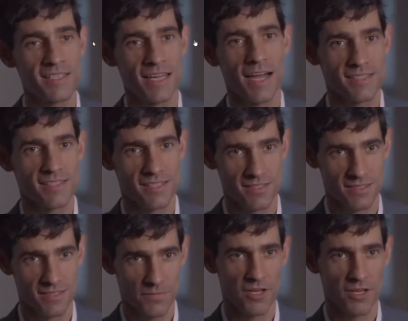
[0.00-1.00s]
it's not
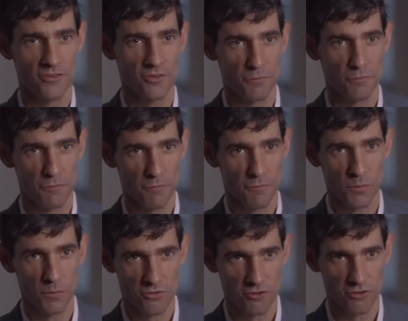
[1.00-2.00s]
just following
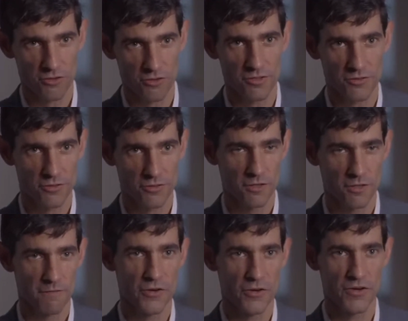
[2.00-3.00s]
instructions, it's
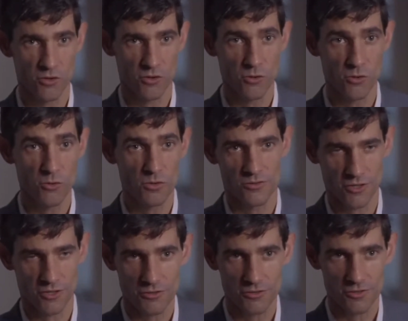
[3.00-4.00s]
figuring out its own
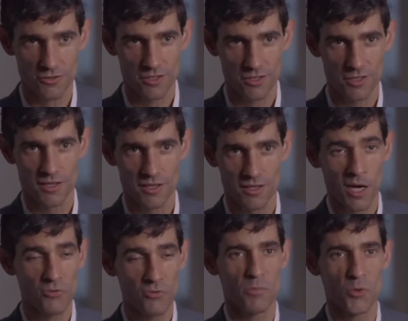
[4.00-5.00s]
instructions. It
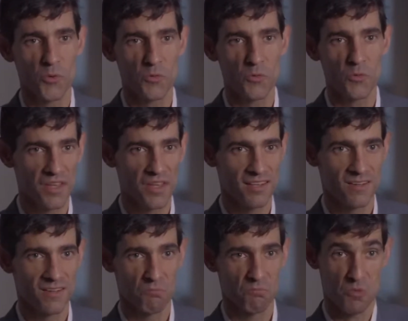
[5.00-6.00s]
comes up with moves
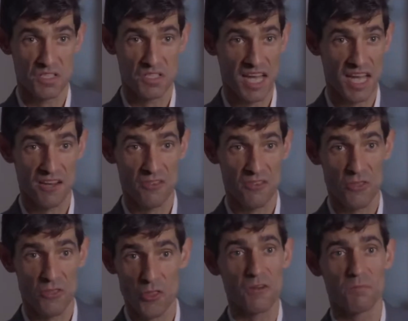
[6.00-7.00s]
that humans
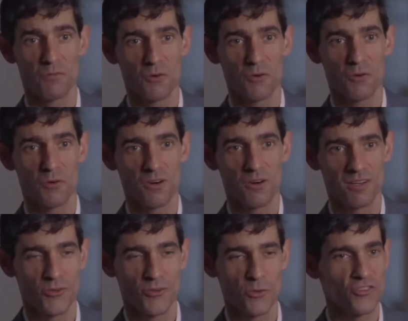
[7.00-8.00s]
haven't thought of before.
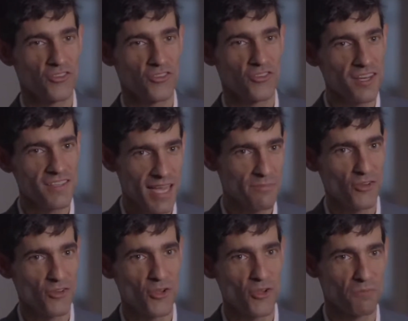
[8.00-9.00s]
So it studies
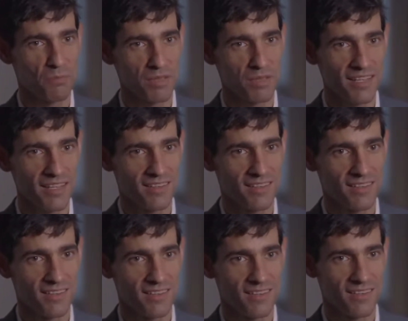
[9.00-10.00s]
games that humans have played,
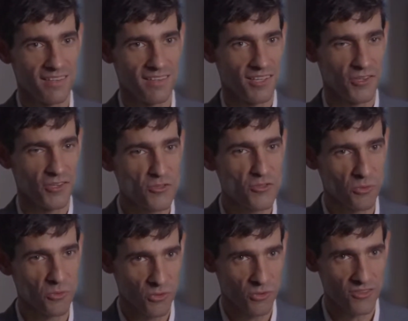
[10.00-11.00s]
it
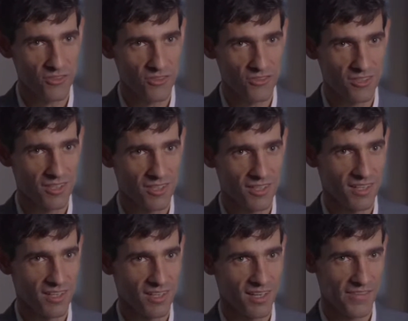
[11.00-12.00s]
knows the rules,
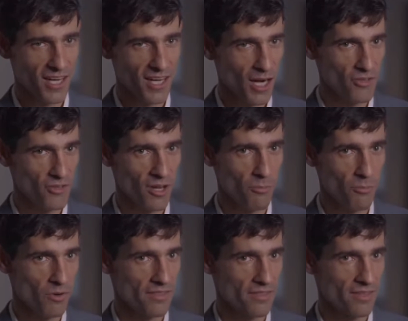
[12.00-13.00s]
and then it comes
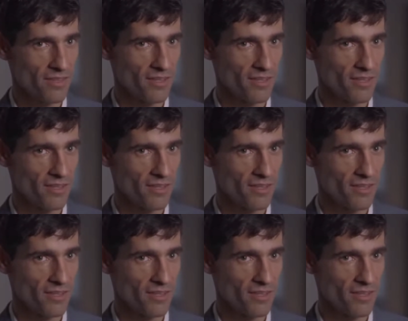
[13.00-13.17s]
up with